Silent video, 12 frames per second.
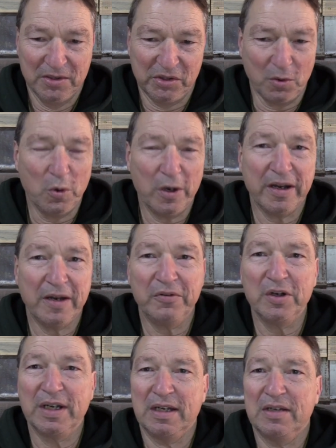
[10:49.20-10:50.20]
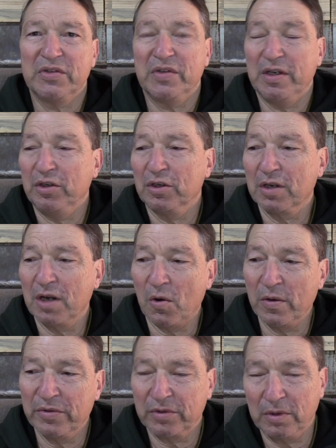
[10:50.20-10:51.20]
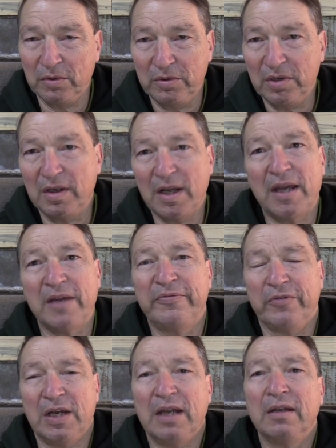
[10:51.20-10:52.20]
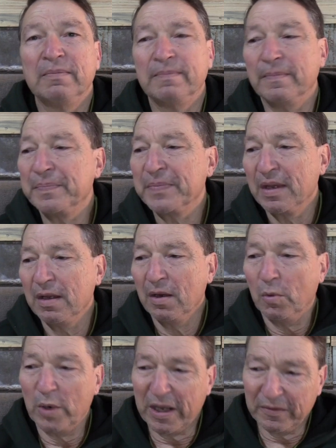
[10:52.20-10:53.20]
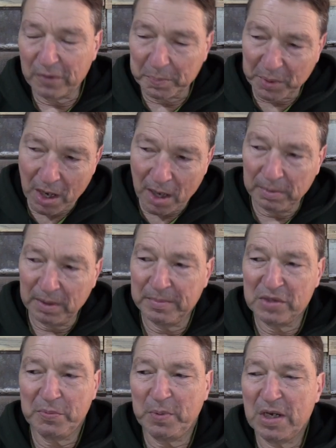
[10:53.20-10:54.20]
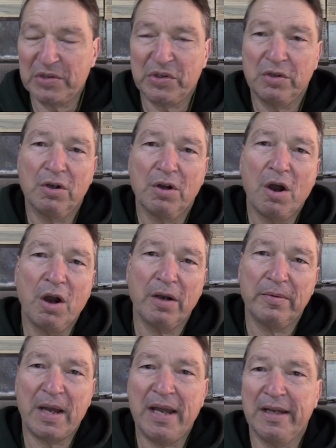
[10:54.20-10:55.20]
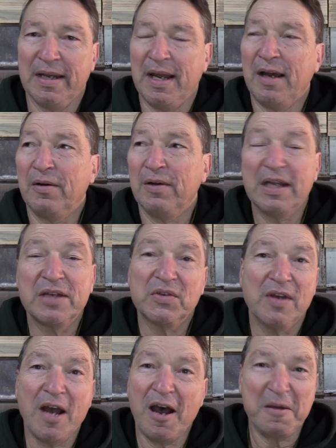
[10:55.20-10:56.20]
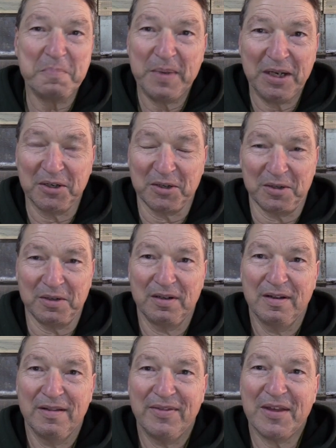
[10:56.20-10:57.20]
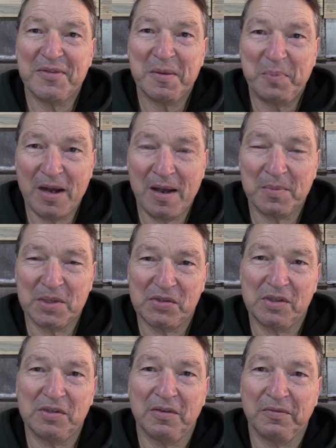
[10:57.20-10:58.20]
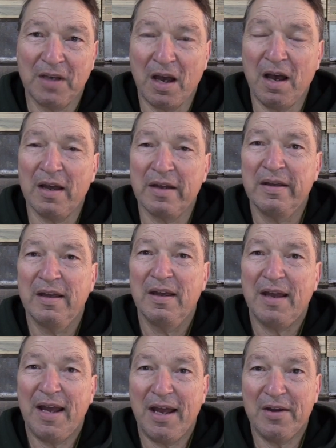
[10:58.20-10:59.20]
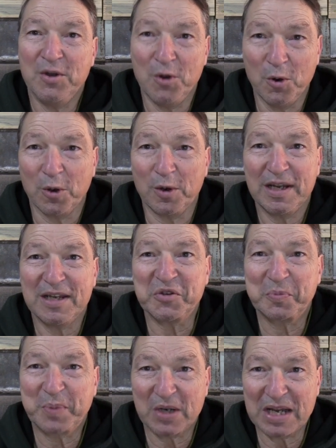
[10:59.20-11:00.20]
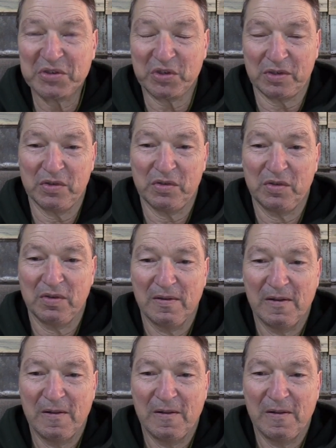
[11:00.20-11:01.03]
So whatever it is that you're going through today, friend, whatever problem is pressing your heart right now, it's not bigger than the promises of God nor his presence.